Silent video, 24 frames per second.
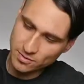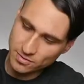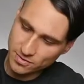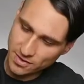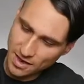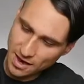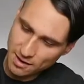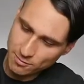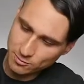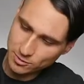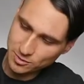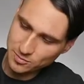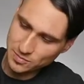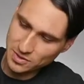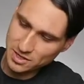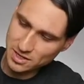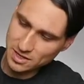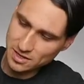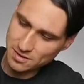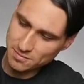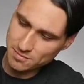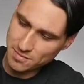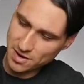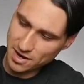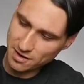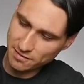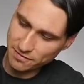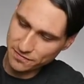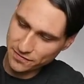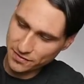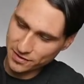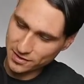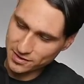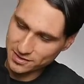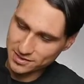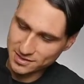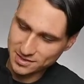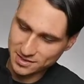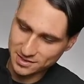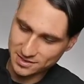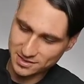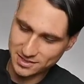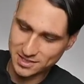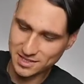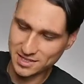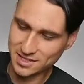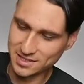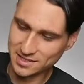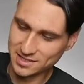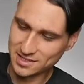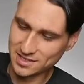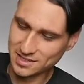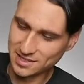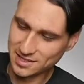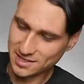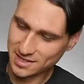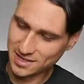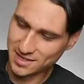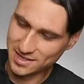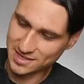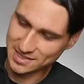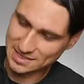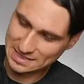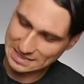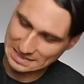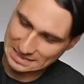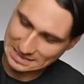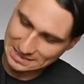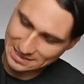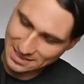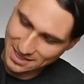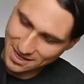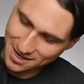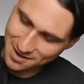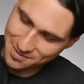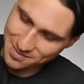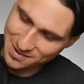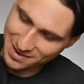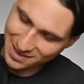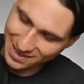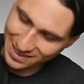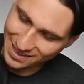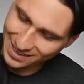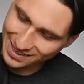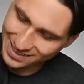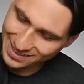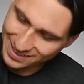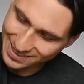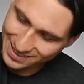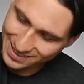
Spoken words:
That would be my first, geez, look at this, come on.